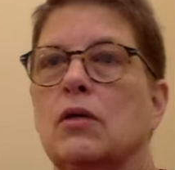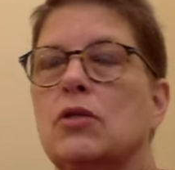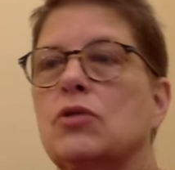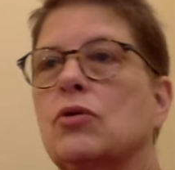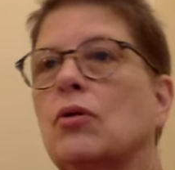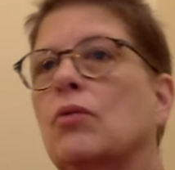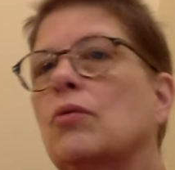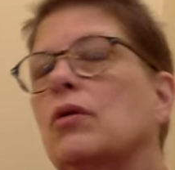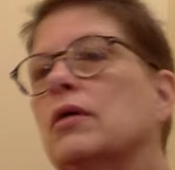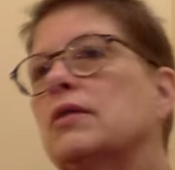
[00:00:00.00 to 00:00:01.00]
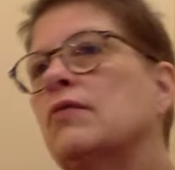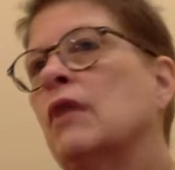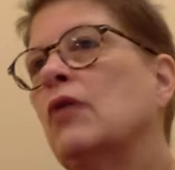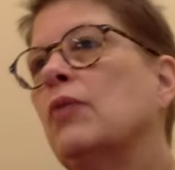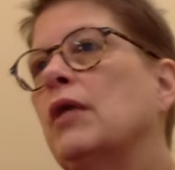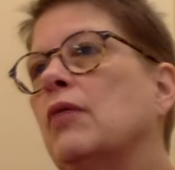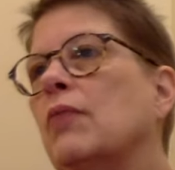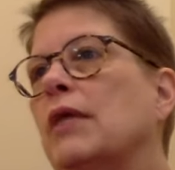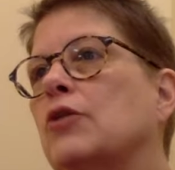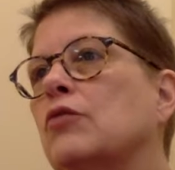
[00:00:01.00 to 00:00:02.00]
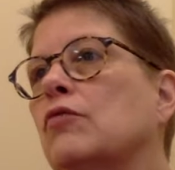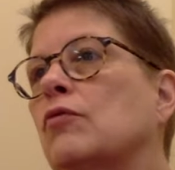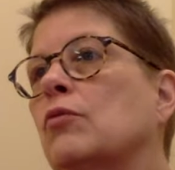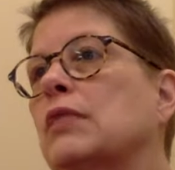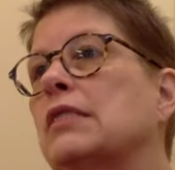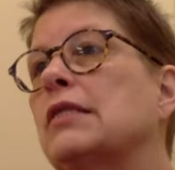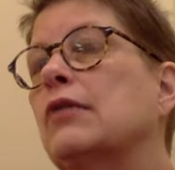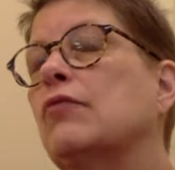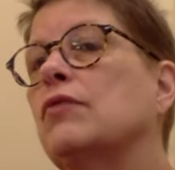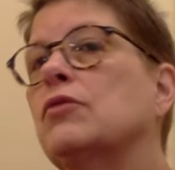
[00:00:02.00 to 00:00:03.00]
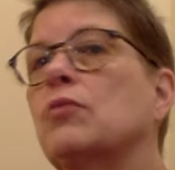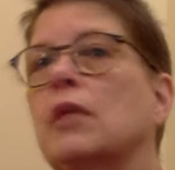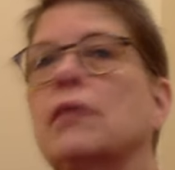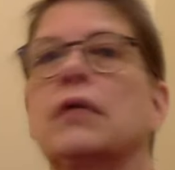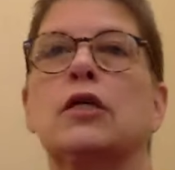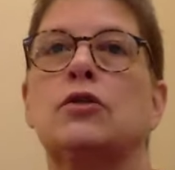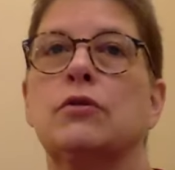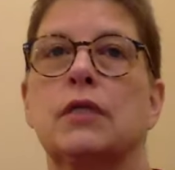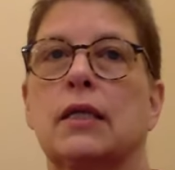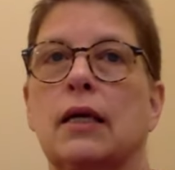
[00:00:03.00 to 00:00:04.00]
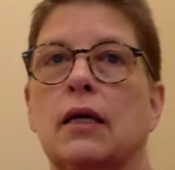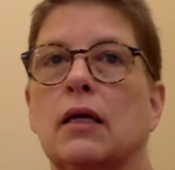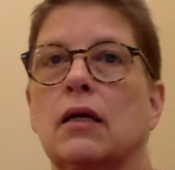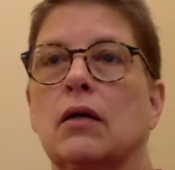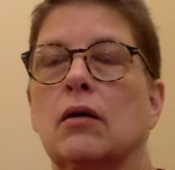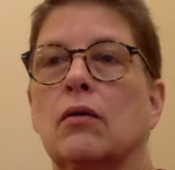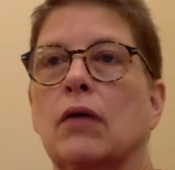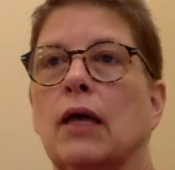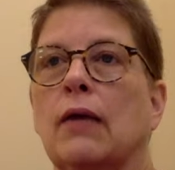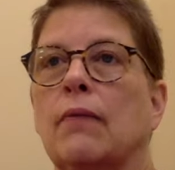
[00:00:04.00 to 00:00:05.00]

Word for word: So, developing compassion for oneself is what I want to do today. Okay.